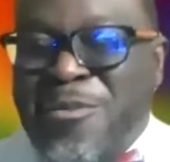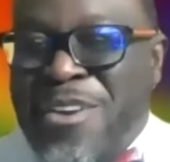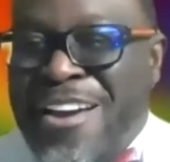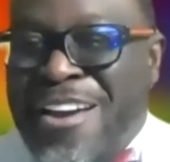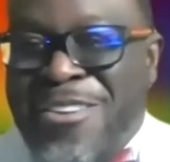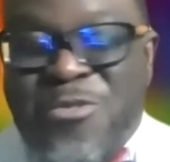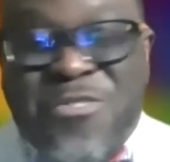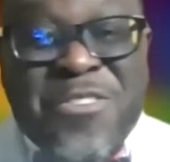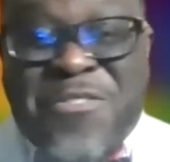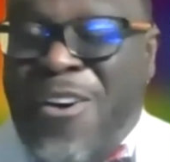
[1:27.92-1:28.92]
be honest,
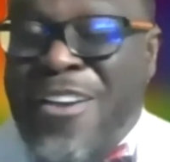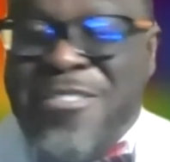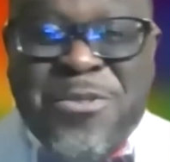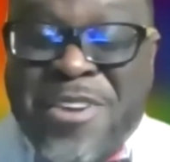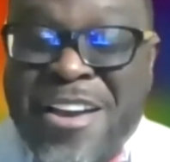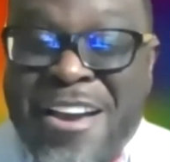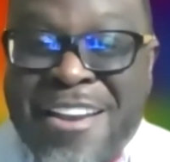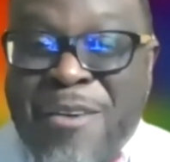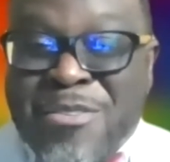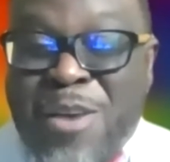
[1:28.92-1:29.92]
for quite some time,
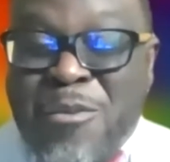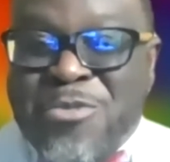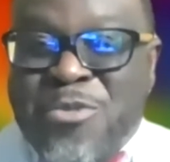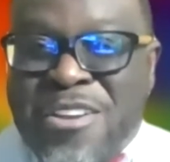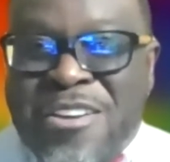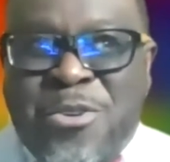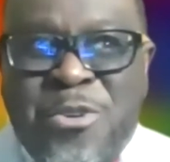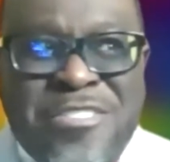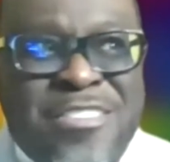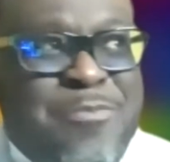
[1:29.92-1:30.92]
I was almost wondering, who
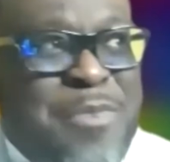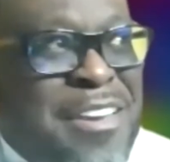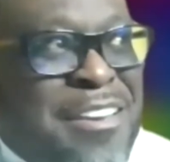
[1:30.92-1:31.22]
is he speaking